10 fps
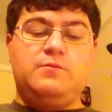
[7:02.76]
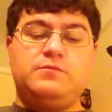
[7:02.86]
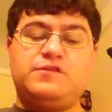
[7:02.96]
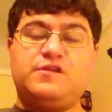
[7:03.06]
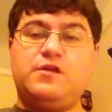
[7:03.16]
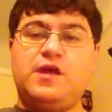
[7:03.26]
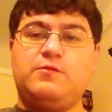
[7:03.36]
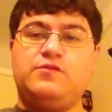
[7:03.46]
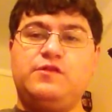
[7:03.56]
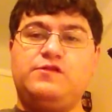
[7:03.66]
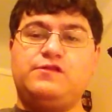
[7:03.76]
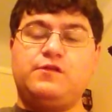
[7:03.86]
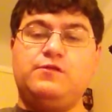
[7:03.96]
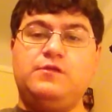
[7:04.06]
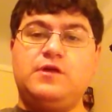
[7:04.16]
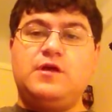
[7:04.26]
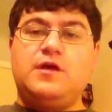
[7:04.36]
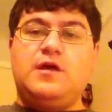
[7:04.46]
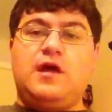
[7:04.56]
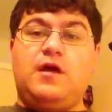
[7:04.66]
So yeah, with this suit,
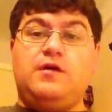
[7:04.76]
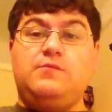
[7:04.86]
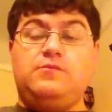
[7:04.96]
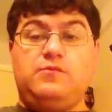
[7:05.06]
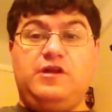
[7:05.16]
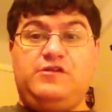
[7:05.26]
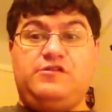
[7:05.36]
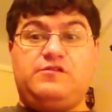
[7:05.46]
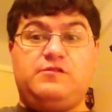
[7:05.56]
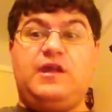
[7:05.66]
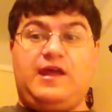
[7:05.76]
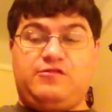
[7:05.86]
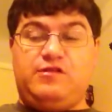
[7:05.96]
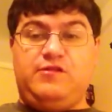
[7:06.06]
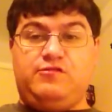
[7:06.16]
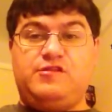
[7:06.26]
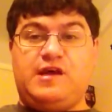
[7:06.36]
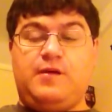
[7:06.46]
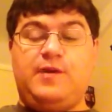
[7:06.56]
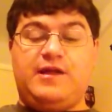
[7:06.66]
which naturally for a
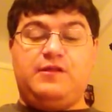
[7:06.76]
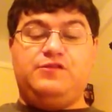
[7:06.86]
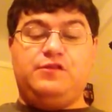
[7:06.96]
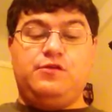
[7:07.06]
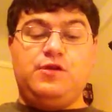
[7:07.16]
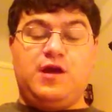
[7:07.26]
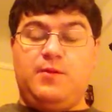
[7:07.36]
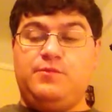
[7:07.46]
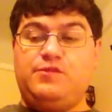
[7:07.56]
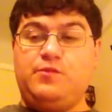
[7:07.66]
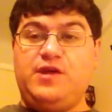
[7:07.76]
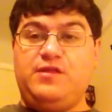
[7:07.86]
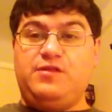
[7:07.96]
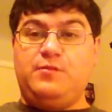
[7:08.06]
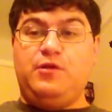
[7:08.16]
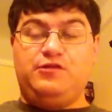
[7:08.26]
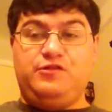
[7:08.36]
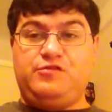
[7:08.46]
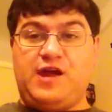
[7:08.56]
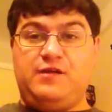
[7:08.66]
Tau battlesuit comes with
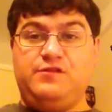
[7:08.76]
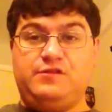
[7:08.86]
multi-trackers,